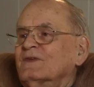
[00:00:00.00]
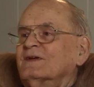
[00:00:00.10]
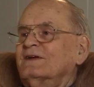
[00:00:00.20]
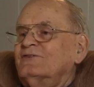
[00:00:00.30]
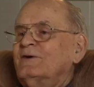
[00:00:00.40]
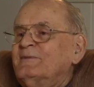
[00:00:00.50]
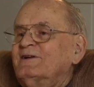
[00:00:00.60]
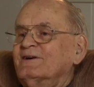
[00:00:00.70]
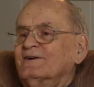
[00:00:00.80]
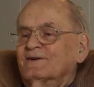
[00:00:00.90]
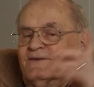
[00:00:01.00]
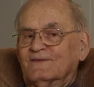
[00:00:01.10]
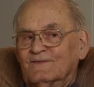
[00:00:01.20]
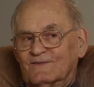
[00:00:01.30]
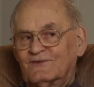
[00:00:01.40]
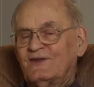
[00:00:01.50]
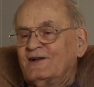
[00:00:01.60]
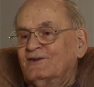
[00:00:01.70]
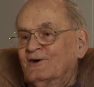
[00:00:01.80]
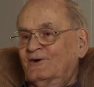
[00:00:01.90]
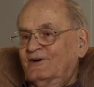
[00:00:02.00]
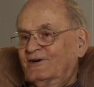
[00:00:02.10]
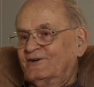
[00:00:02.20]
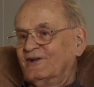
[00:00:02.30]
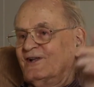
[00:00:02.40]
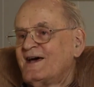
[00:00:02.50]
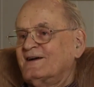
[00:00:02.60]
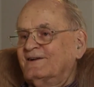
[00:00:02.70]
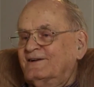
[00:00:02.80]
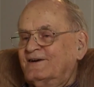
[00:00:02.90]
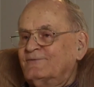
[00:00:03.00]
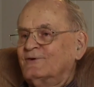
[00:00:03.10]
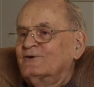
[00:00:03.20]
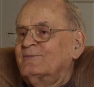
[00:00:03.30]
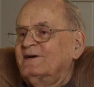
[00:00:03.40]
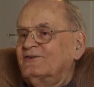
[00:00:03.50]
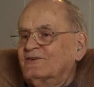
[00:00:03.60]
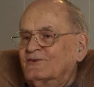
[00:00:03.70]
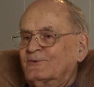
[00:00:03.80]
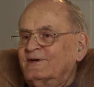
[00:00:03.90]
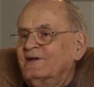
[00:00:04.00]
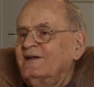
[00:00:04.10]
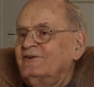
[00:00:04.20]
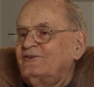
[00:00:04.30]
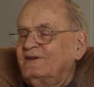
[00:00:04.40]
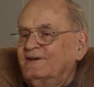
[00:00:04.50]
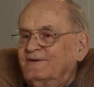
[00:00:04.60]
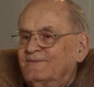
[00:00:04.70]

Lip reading: they sent me to San Antonio, to Lackland Air Force Base as a re-enlistee.